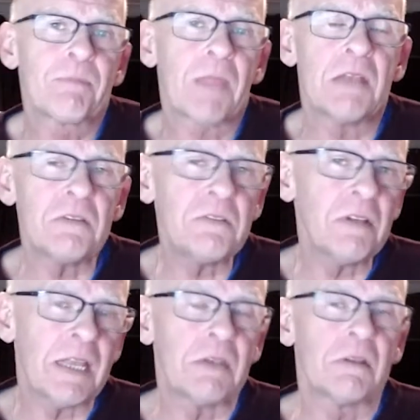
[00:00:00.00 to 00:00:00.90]
And just to
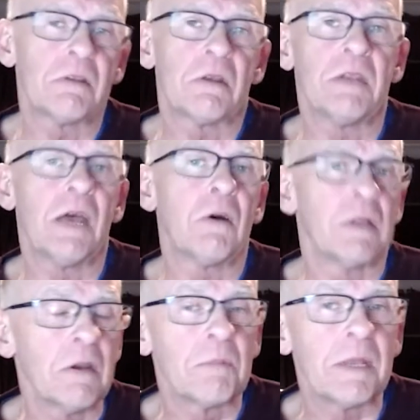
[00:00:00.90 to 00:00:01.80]
let you know a
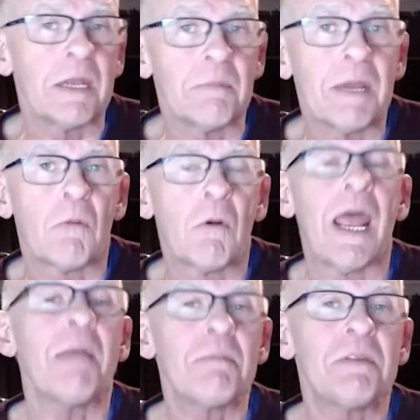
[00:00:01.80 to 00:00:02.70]
little bit about what
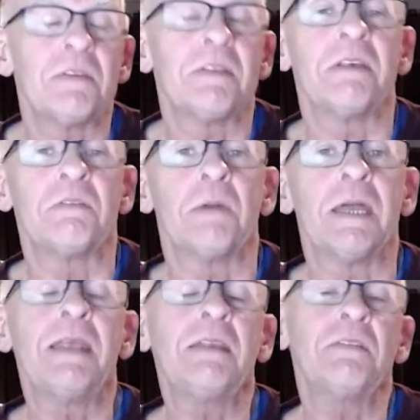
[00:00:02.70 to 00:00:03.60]
happens in these
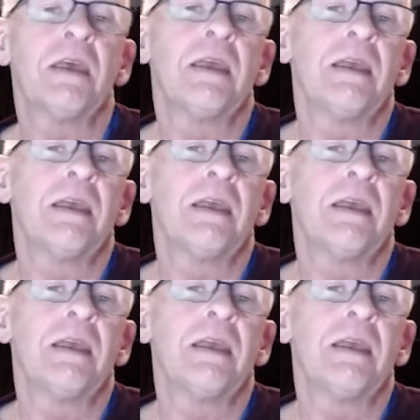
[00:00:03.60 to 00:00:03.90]
meetings,